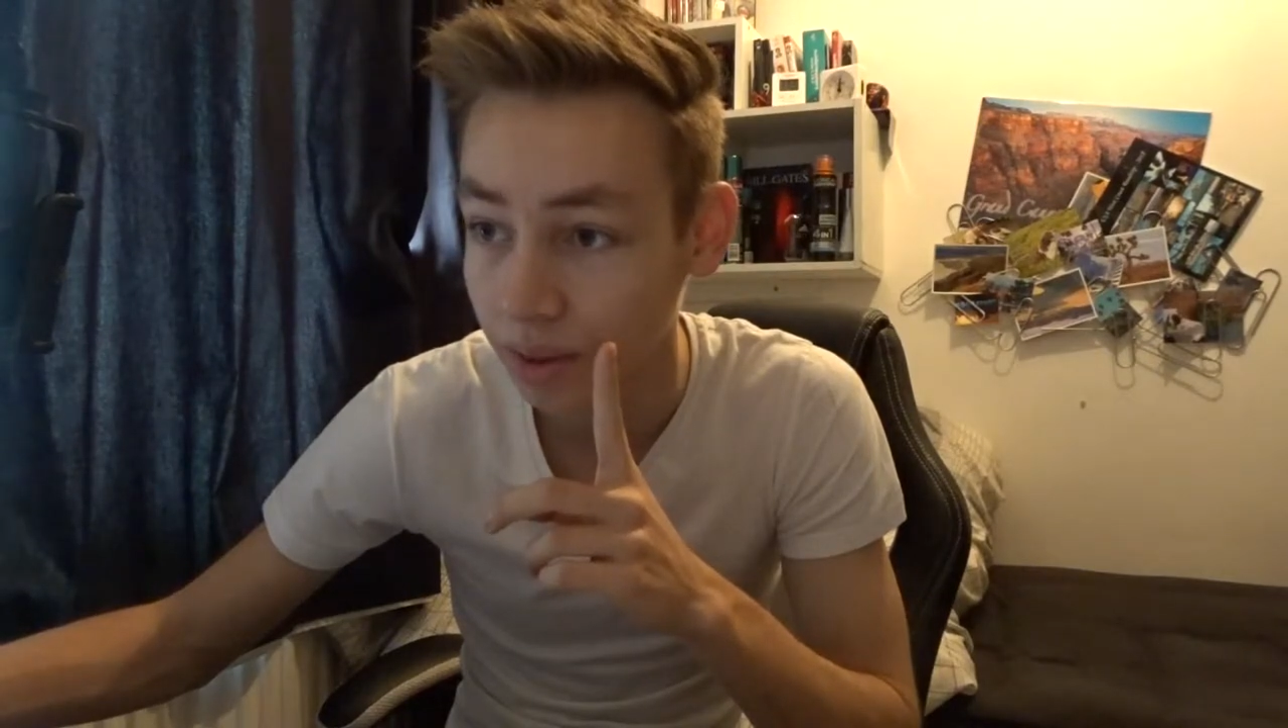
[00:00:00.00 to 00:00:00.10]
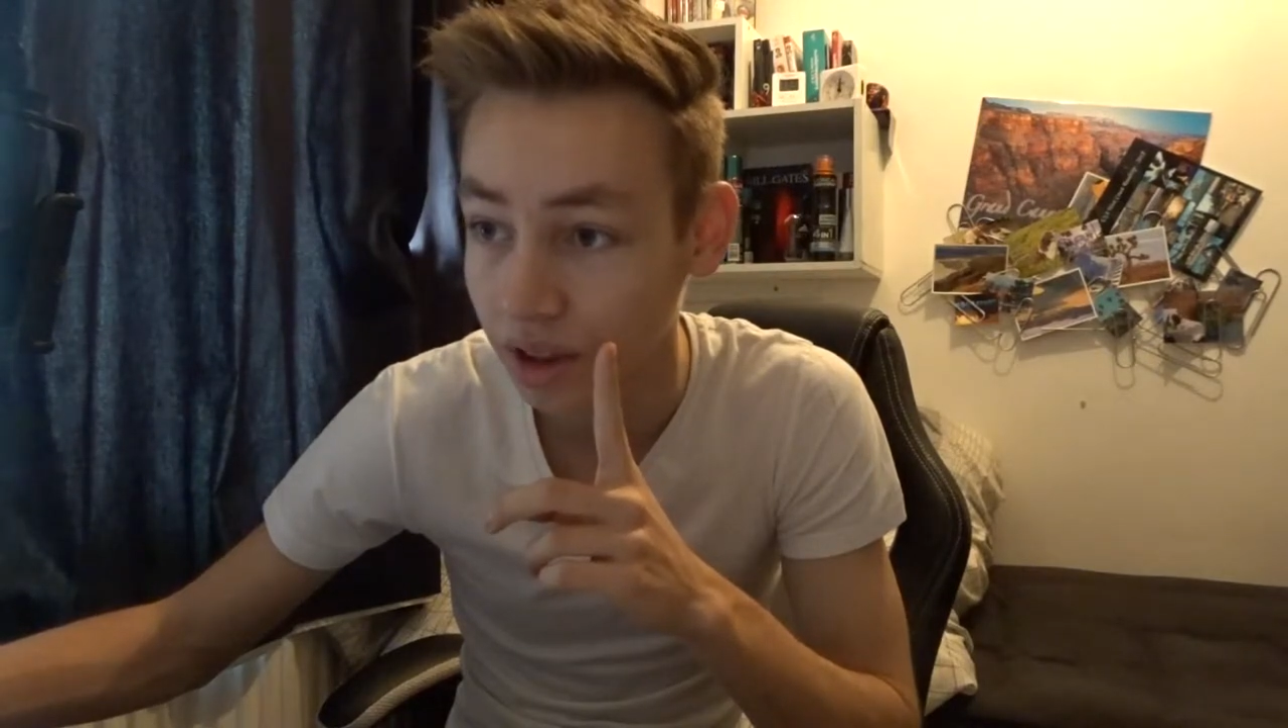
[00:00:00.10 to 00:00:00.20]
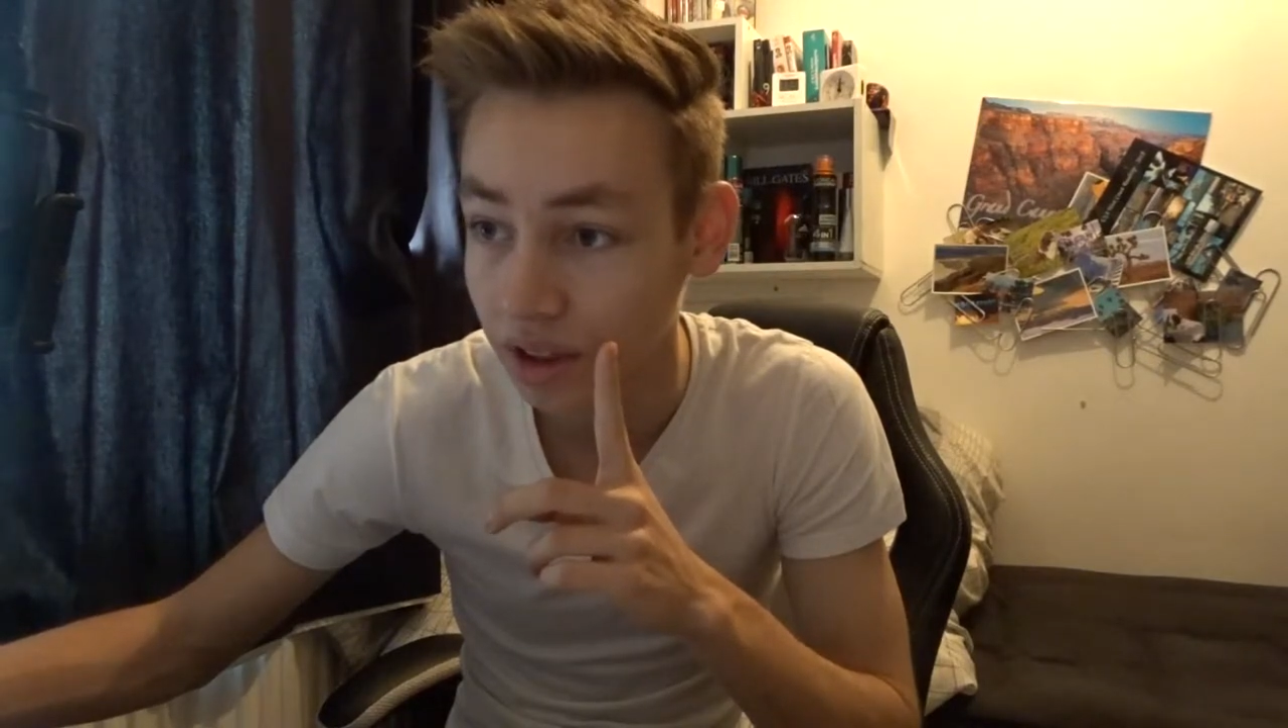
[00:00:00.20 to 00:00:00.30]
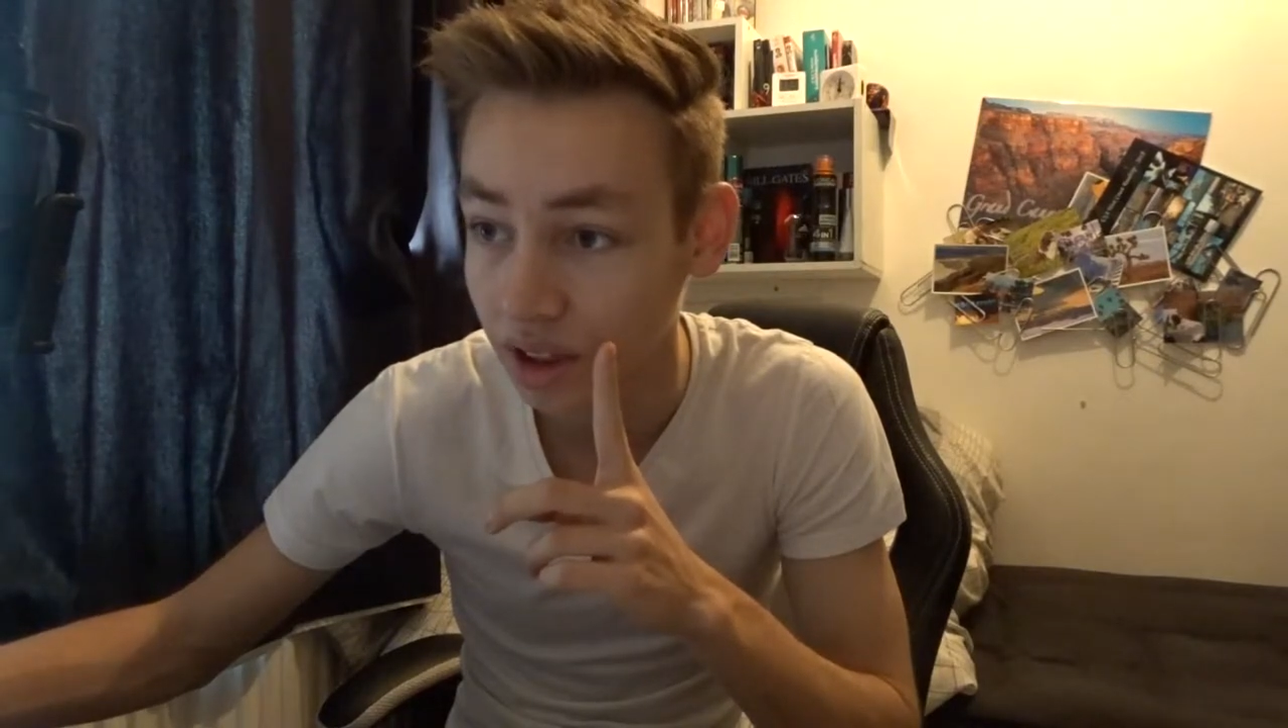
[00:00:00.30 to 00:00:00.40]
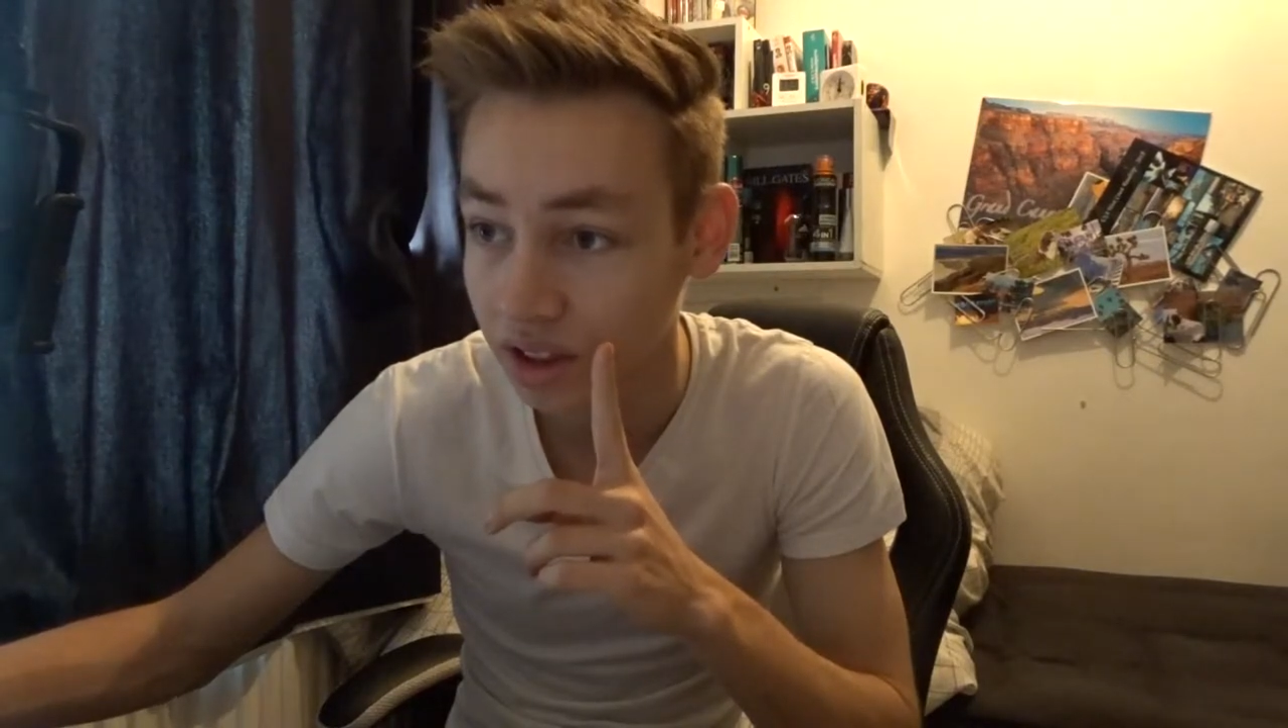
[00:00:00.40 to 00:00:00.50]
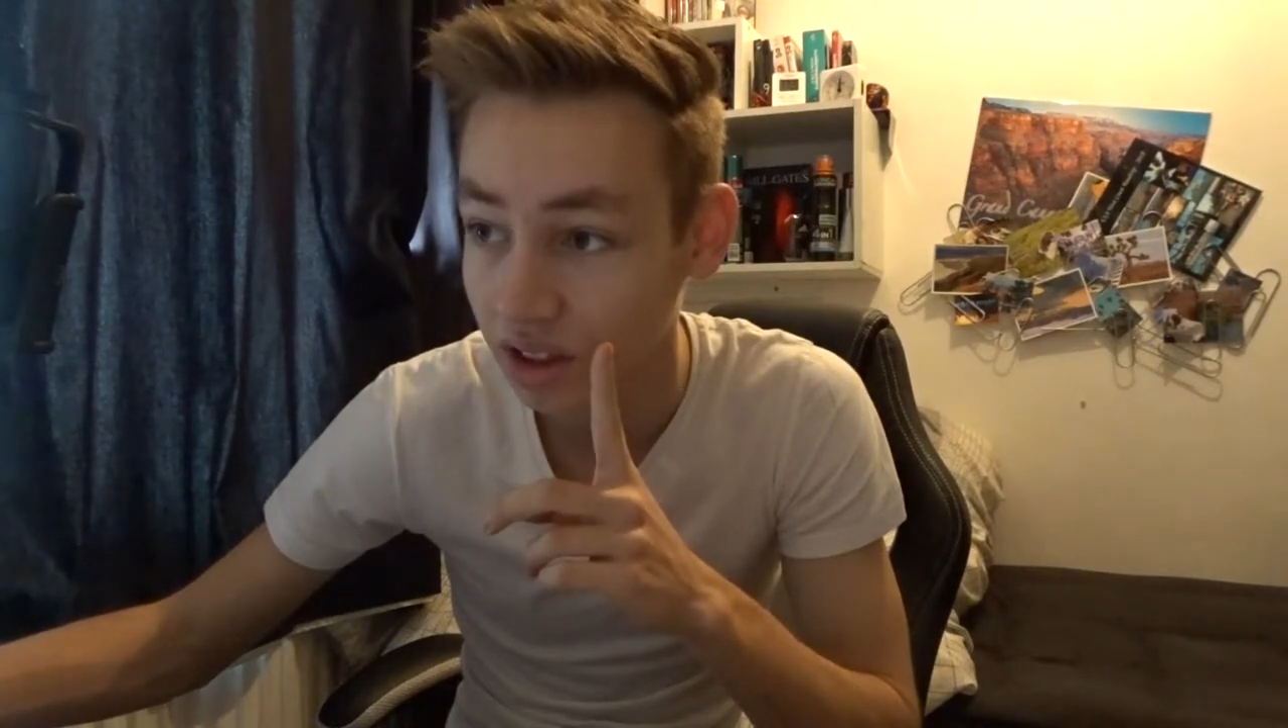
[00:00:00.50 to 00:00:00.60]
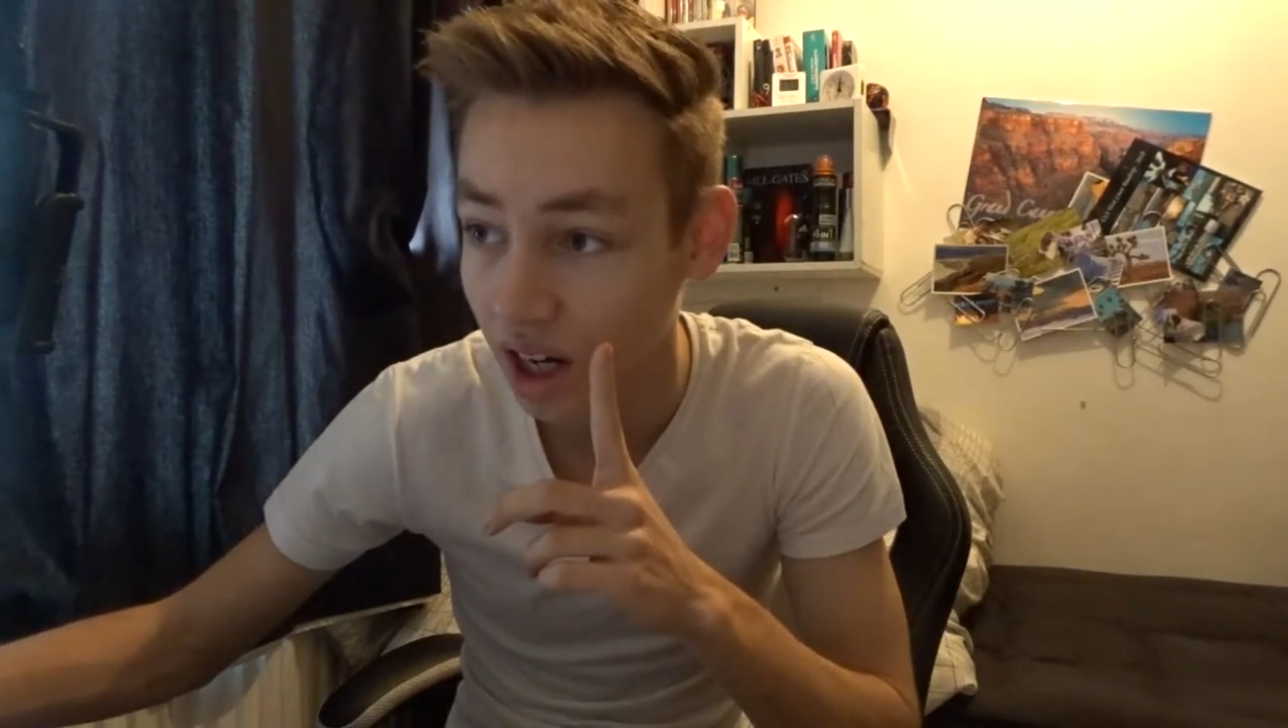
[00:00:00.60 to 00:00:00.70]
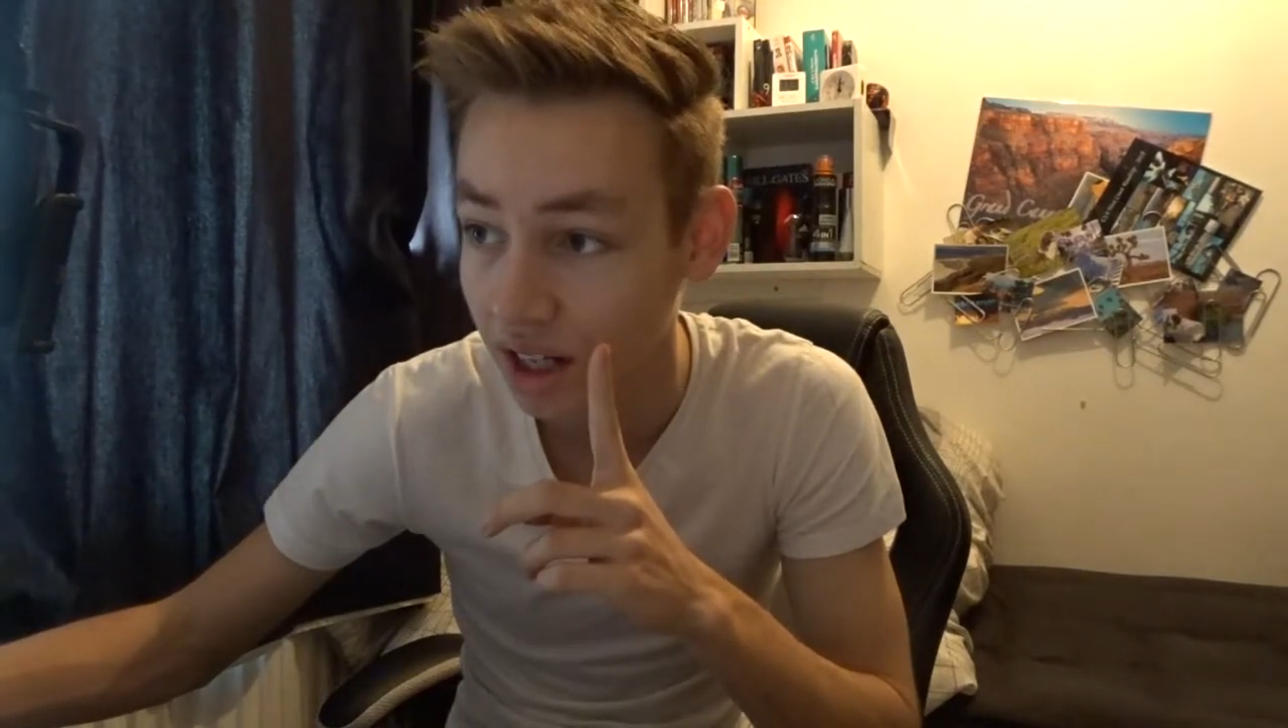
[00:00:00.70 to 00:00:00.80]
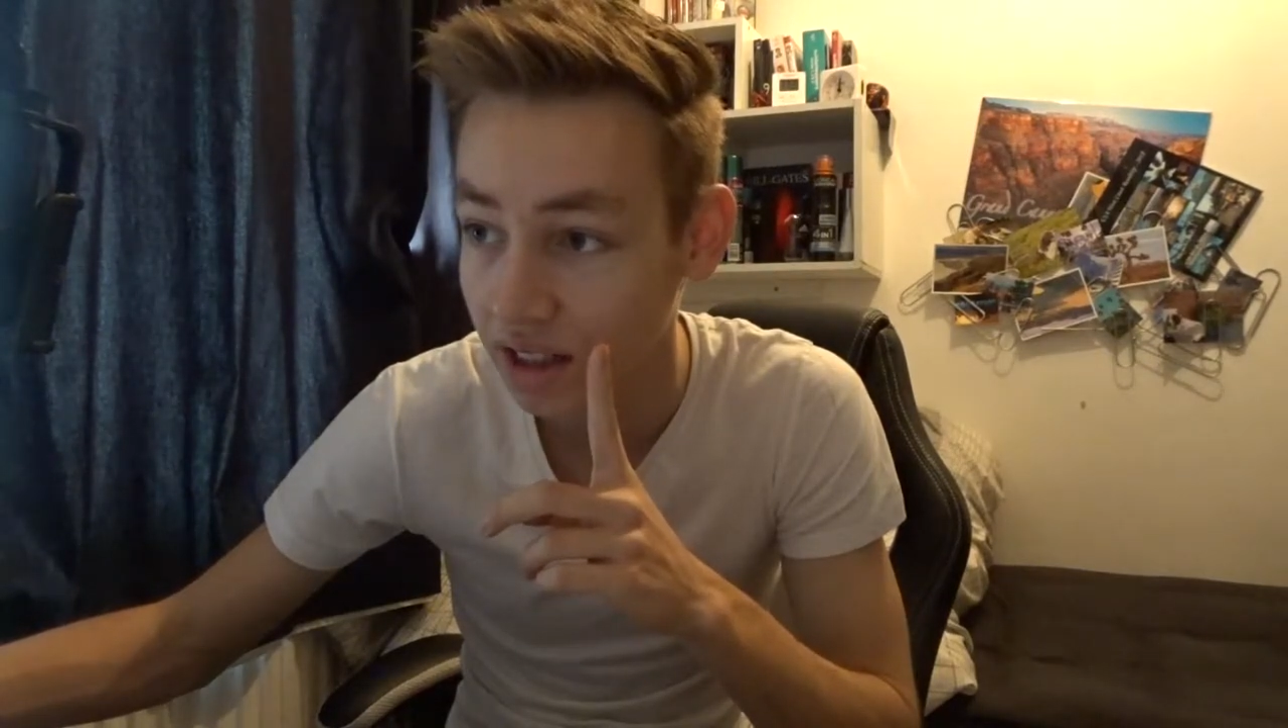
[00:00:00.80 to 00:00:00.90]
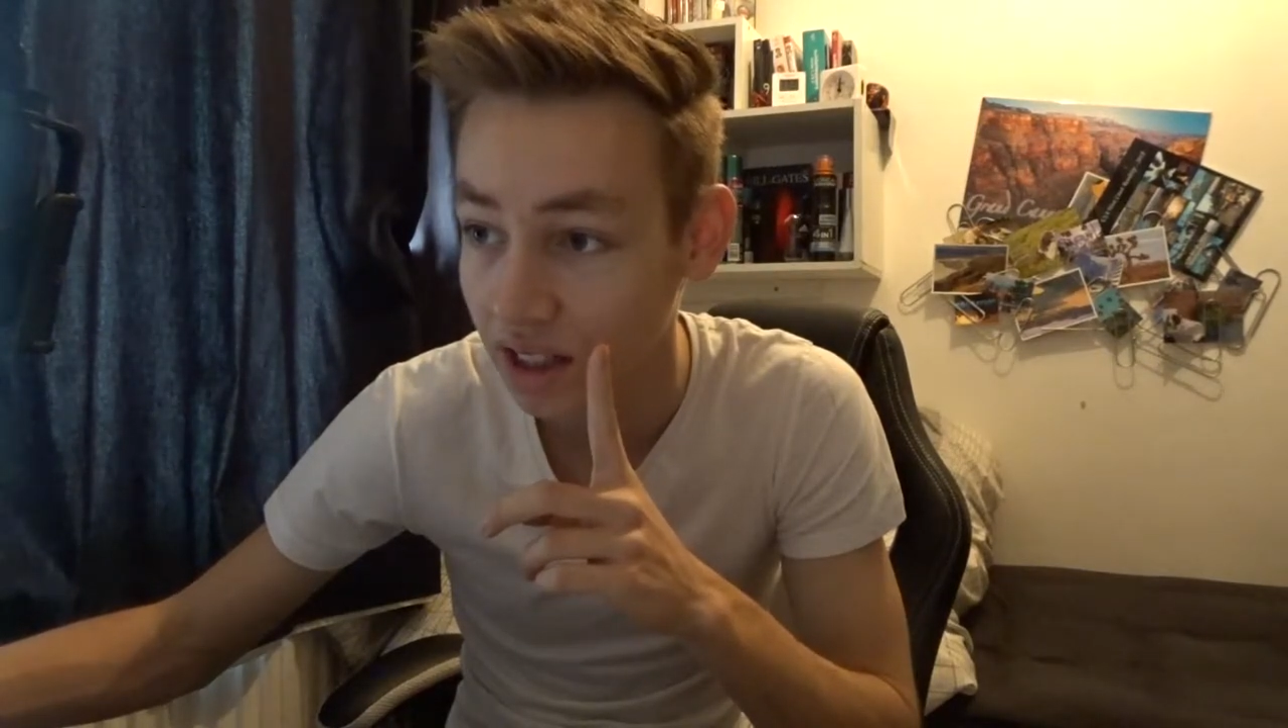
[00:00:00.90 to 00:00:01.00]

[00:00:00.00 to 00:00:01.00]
because I started